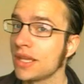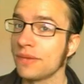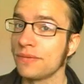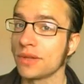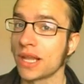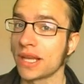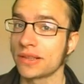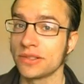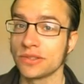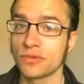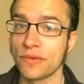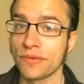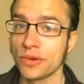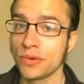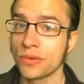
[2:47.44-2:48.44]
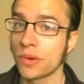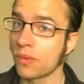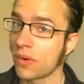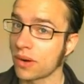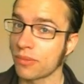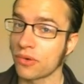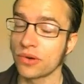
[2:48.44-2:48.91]
If you like this review and
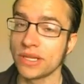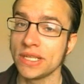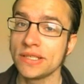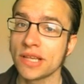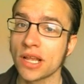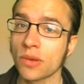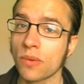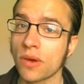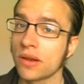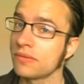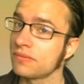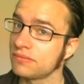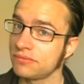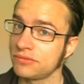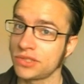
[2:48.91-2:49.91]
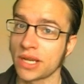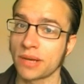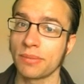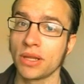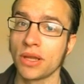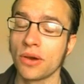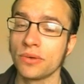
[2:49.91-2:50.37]
want a more detailed one,
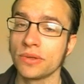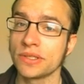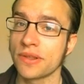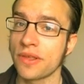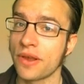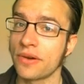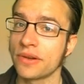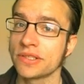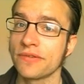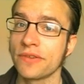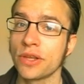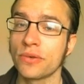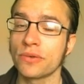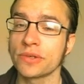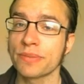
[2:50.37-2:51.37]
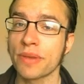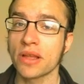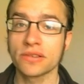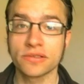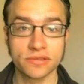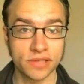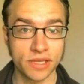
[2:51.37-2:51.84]
check below, it's there as a video
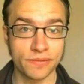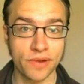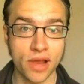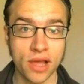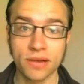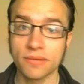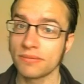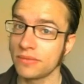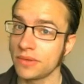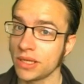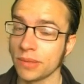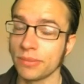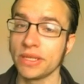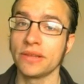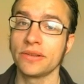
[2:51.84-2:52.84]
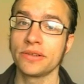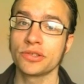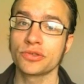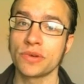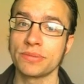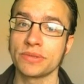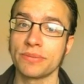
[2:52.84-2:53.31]
response. If not, it'll be in the
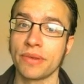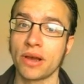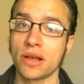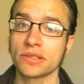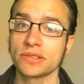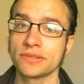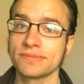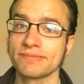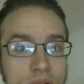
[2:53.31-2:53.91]
description box.